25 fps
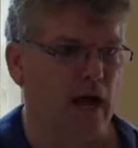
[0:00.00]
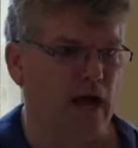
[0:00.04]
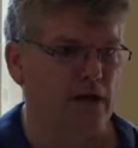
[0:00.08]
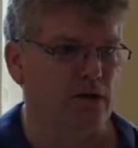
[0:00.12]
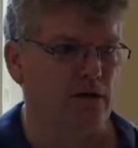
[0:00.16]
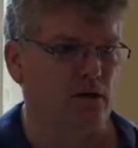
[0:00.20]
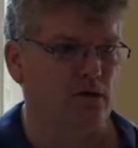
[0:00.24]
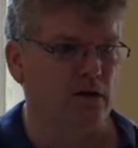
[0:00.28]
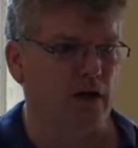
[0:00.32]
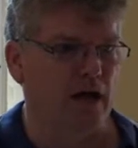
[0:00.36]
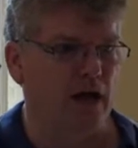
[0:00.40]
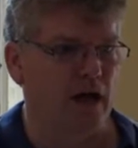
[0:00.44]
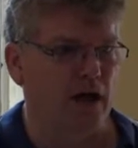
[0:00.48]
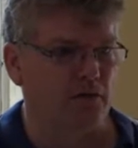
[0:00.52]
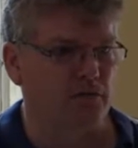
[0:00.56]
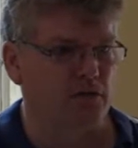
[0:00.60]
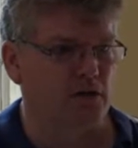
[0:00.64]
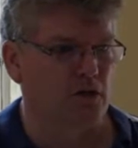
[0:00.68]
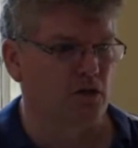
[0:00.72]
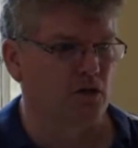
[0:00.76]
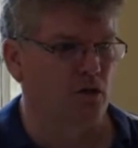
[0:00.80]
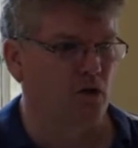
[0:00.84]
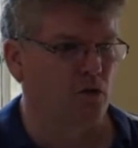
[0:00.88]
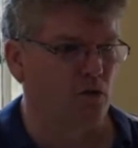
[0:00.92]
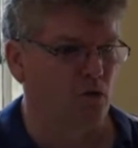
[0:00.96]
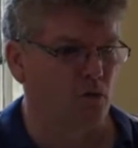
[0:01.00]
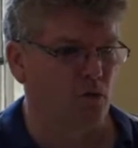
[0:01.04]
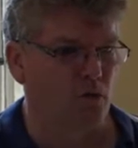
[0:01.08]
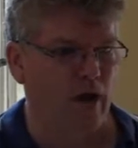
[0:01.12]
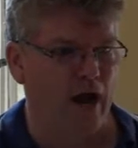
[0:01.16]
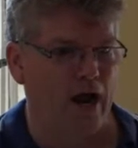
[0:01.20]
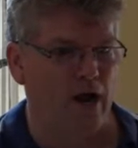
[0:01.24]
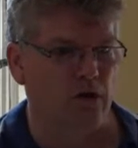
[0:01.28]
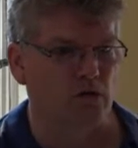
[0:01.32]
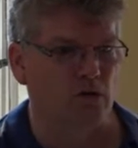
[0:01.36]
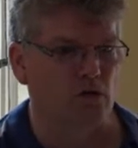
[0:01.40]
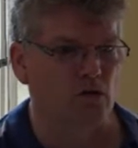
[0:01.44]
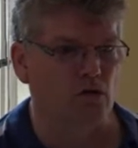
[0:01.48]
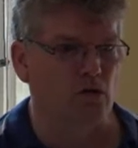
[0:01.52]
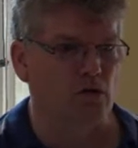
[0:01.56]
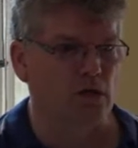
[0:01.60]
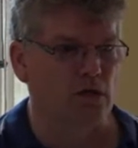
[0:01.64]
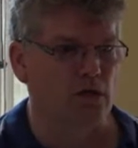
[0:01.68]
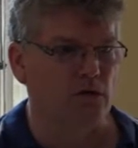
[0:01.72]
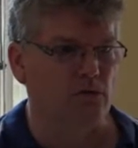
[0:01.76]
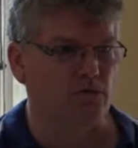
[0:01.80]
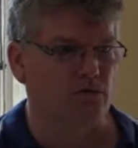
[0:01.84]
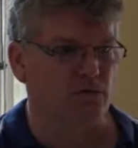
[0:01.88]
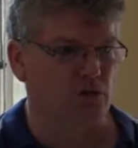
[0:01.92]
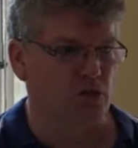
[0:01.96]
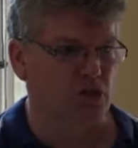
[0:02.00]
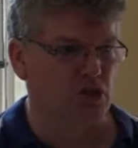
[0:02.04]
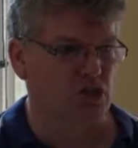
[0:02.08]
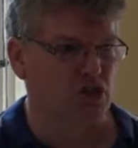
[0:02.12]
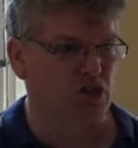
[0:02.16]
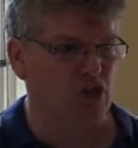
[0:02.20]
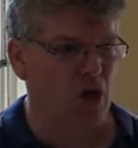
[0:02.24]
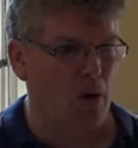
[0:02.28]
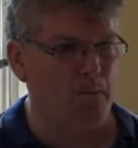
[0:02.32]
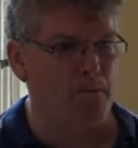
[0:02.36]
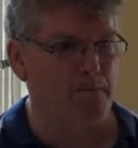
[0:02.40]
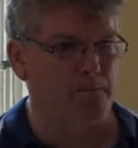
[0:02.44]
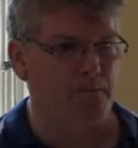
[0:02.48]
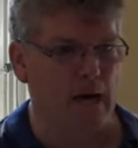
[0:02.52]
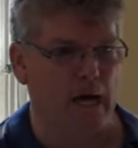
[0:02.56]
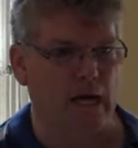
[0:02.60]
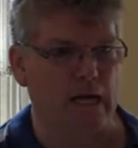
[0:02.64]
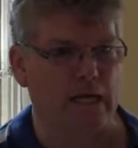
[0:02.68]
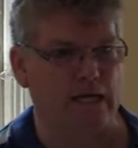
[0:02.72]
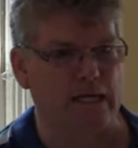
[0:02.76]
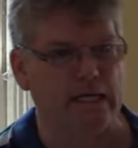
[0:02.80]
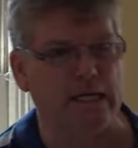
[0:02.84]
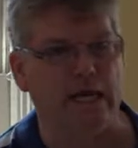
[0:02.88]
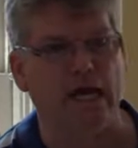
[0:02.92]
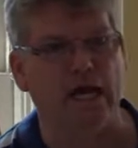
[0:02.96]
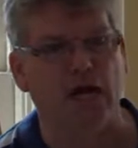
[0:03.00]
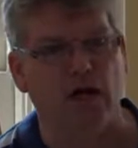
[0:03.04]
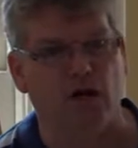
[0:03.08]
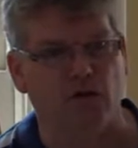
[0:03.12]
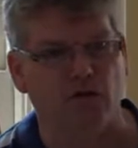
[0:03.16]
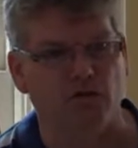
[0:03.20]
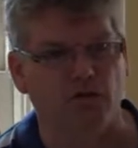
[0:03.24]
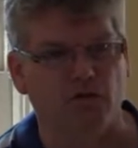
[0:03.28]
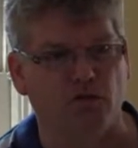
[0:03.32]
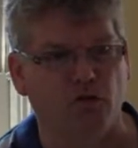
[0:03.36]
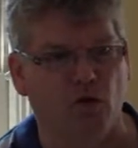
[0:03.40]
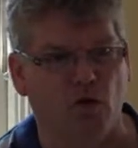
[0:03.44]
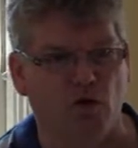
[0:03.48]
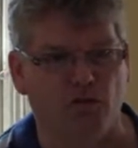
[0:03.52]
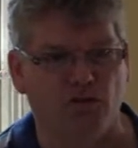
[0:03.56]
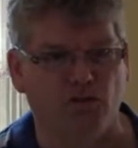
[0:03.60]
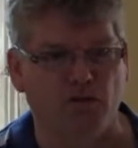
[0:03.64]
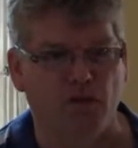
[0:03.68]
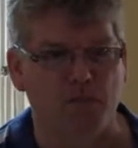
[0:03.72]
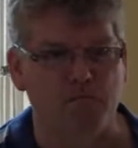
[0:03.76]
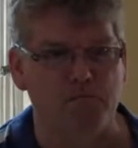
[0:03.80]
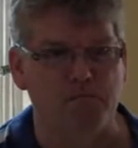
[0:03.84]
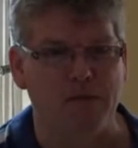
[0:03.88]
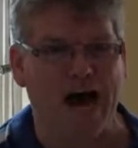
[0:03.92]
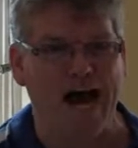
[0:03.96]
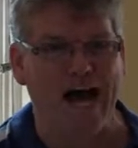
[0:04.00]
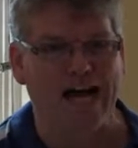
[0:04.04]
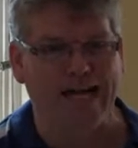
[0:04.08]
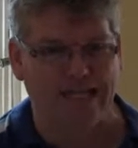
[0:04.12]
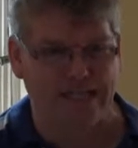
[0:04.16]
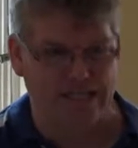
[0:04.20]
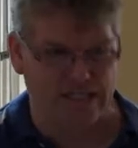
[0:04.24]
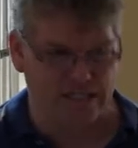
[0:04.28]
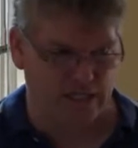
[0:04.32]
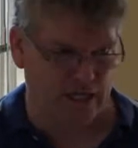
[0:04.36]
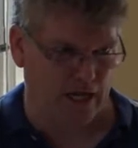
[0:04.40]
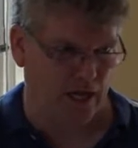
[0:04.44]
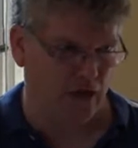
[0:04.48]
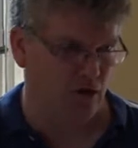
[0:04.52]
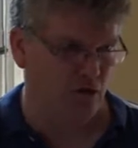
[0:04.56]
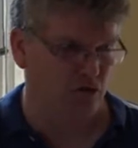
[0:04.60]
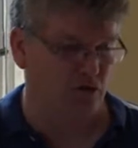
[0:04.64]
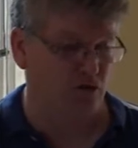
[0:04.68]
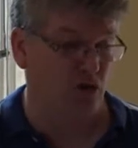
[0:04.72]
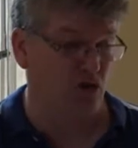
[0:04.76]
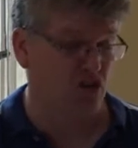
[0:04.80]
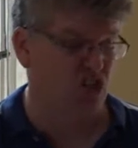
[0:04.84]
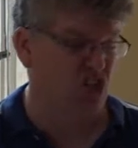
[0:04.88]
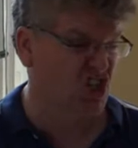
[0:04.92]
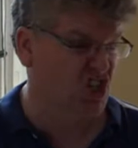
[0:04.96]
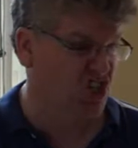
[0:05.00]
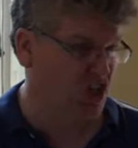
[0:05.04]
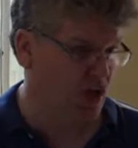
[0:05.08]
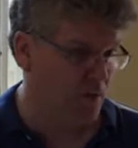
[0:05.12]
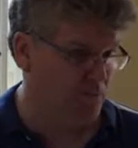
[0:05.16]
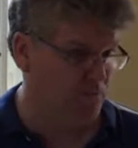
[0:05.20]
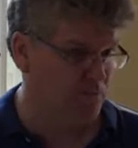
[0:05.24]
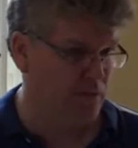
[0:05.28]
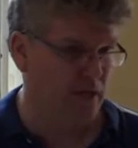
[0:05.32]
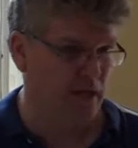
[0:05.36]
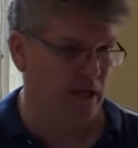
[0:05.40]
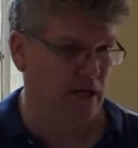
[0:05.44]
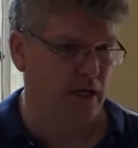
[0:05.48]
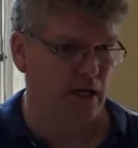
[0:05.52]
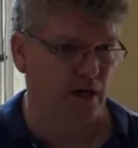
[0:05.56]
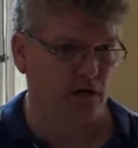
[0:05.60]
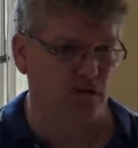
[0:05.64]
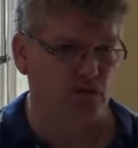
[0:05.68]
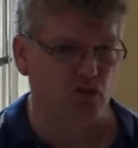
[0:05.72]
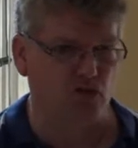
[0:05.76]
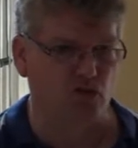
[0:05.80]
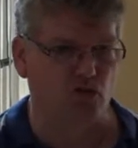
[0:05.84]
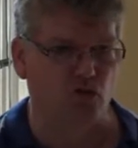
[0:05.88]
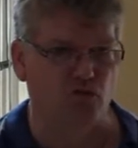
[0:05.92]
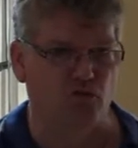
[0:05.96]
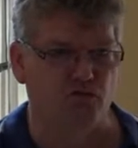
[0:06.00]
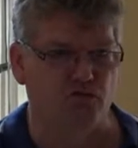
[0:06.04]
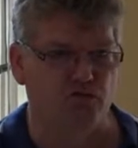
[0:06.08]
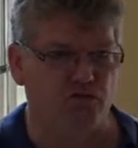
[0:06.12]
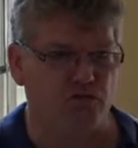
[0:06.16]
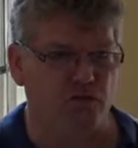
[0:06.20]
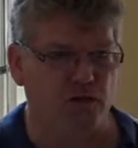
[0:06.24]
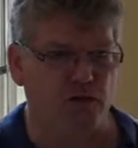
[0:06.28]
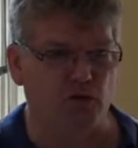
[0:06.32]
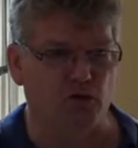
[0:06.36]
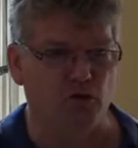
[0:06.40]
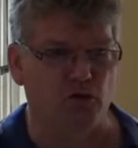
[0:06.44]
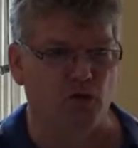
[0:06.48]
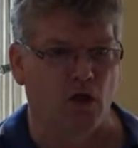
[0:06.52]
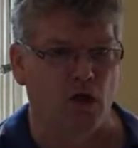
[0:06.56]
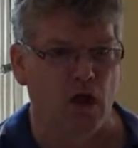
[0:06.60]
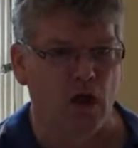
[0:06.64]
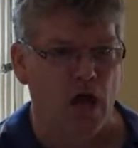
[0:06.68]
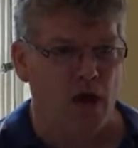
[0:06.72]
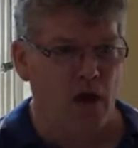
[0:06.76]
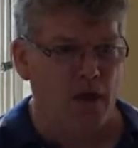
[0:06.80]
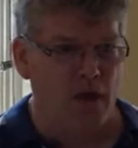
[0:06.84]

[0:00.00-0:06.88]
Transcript: I don't have to go around looking for somebody else or somebody's else or something else to fill